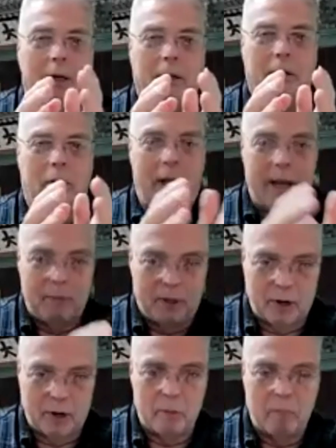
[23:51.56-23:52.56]
claiming
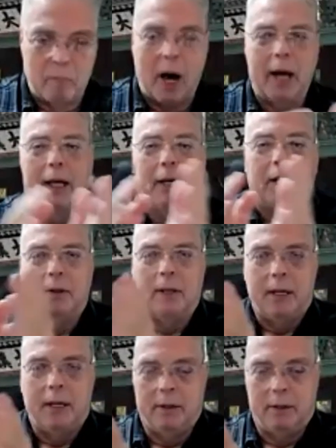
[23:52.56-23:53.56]
they're demotic, and
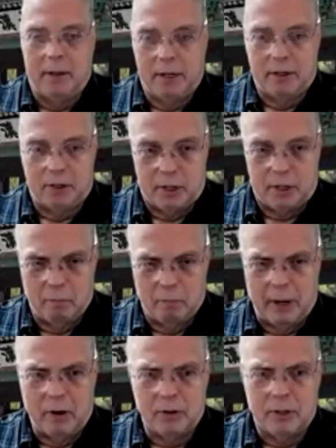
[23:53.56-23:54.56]
then she
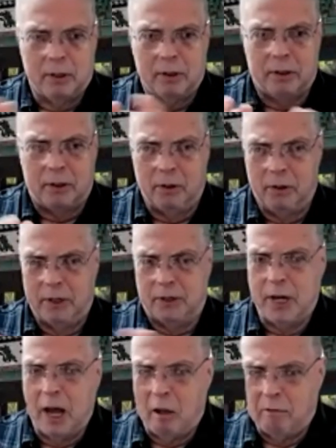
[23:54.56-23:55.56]
compares it to
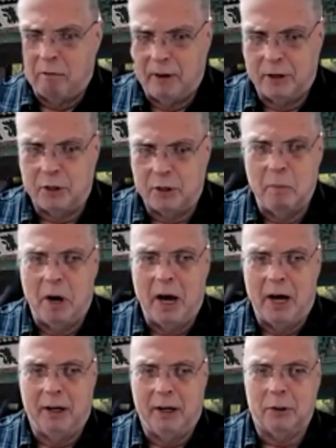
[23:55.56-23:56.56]
itself as
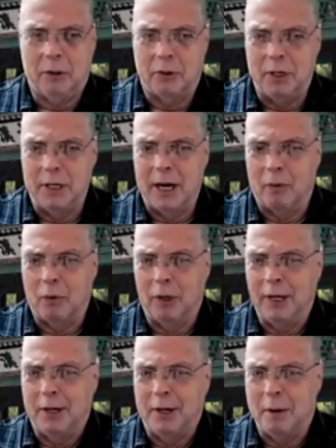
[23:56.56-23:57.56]
demotic. So she's not
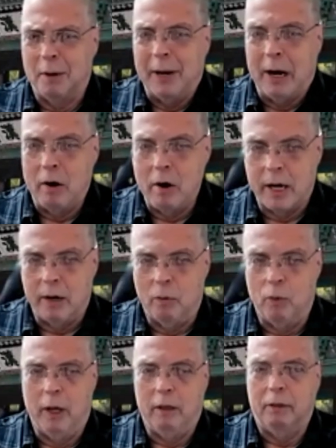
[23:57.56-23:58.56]
really comparing it
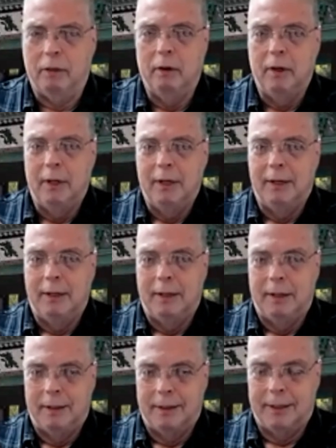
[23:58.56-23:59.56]
with,
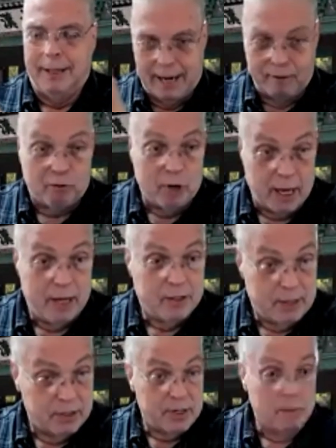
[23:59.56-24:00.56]
in every case,
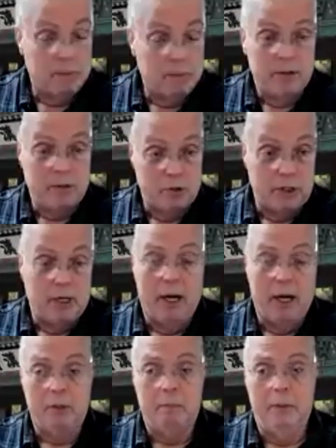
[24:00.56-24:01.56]
in cases she
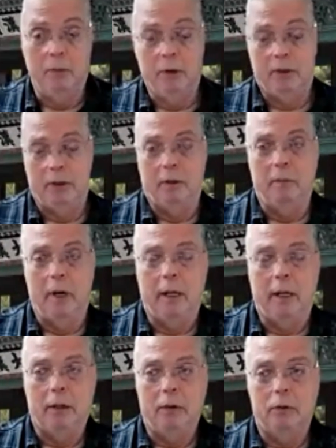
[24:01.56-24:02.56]
does, but with the
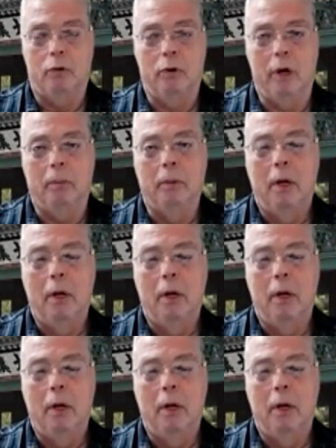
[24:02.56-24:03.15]
demotic script.